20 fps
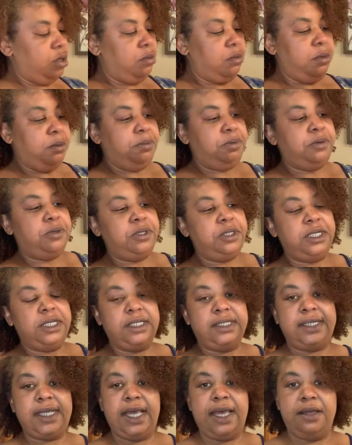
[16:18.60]
I'm going to pull
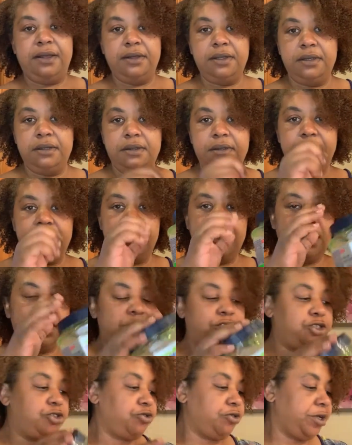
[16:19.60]
this out, the
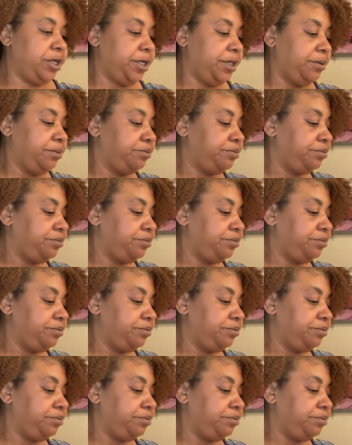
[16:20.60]
extreme